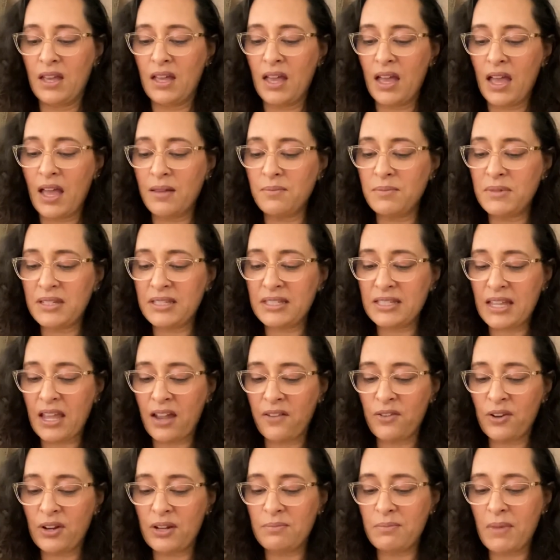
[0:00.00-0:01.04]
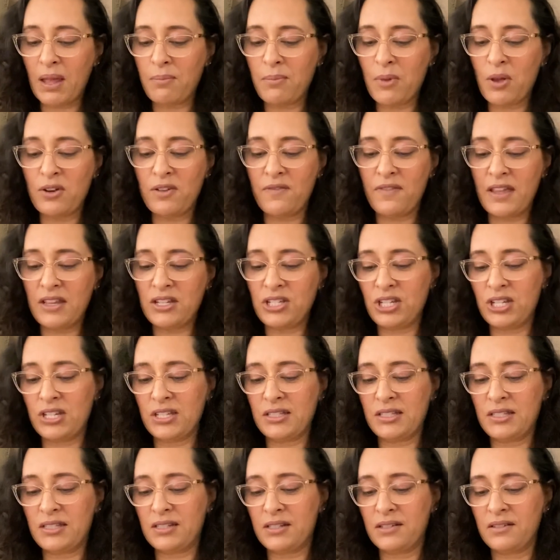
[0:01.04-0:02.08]
I am discovering my
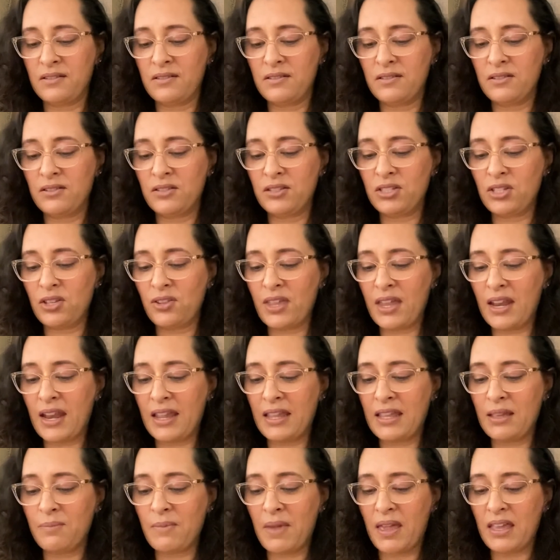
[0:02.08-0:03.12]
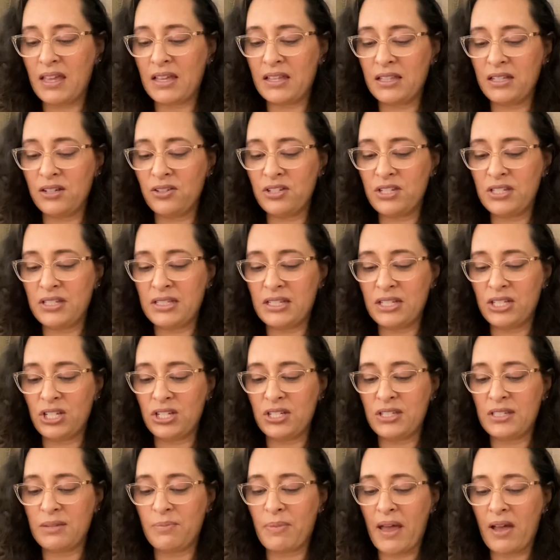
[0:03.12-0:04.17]
motivations so that I can make clear
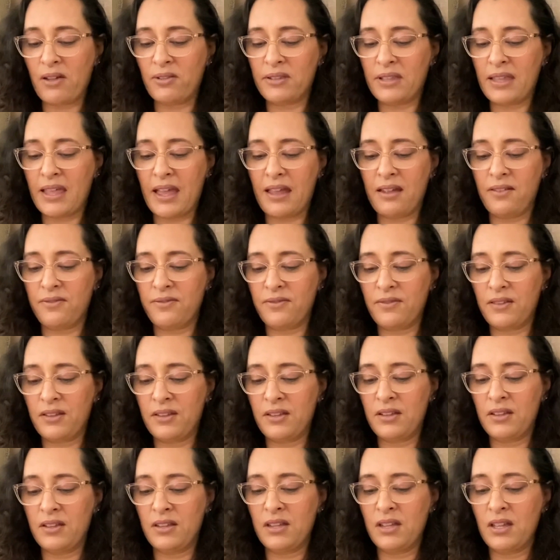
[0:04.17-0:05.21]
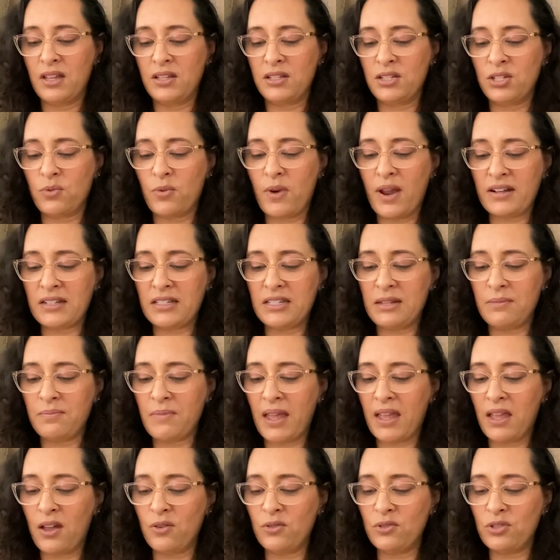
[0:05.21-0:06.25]
decisions about life, directing
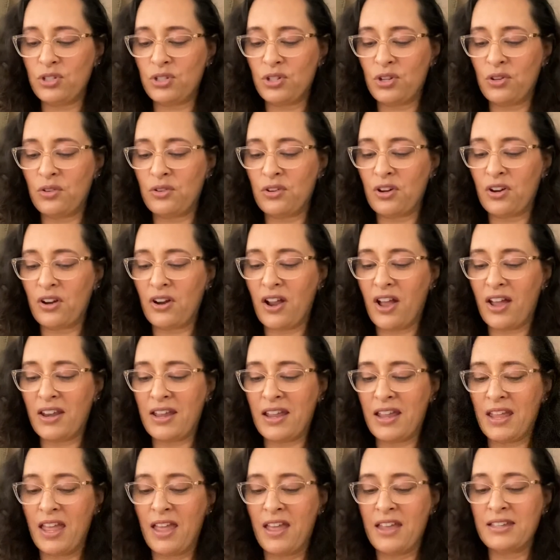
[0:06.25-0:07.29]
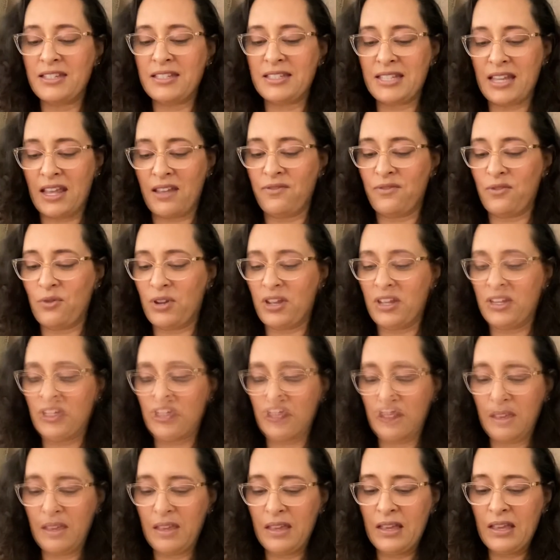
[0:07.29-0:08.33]
my own schooner on a safe
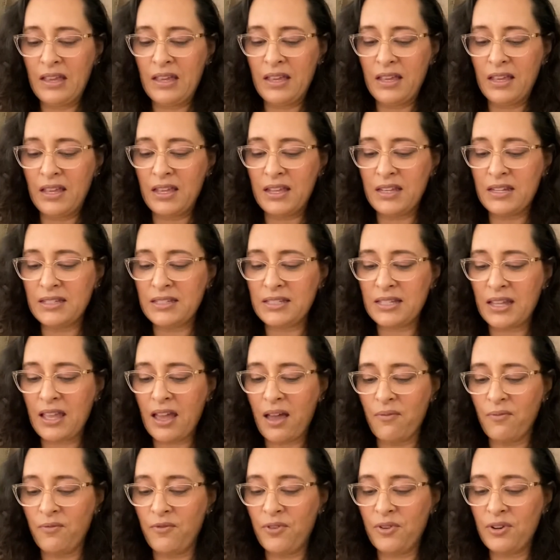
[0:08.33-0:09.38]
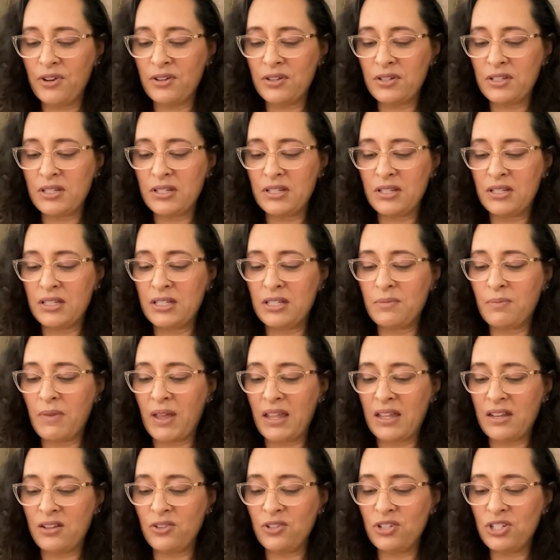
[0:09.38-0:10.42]
voyage. It is a comfort to my
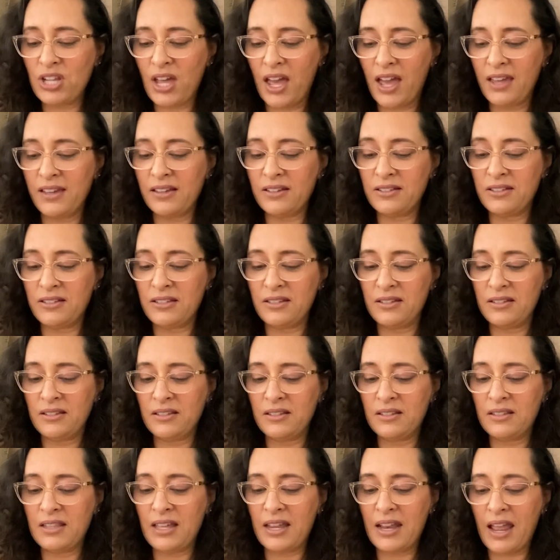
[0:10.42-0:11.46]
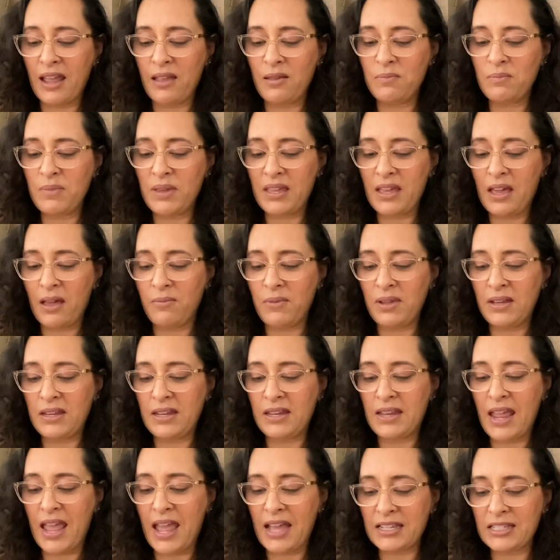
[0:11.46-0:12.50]
inner child that I am becoming
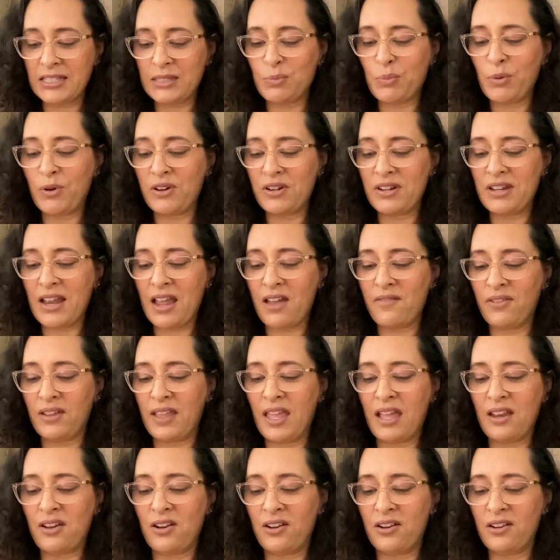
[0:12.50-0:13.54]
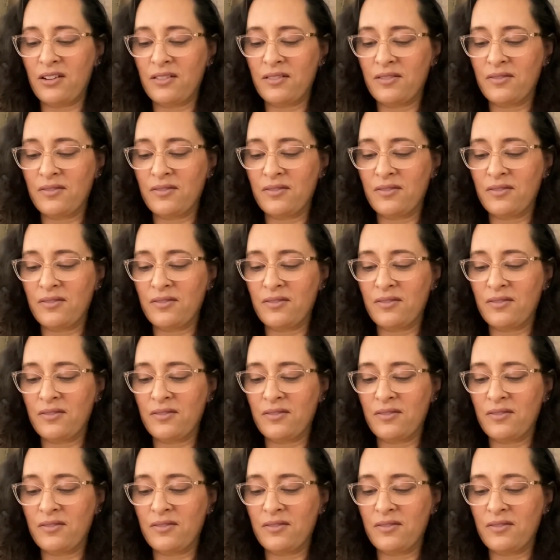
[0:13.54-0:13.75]
an expert navigator.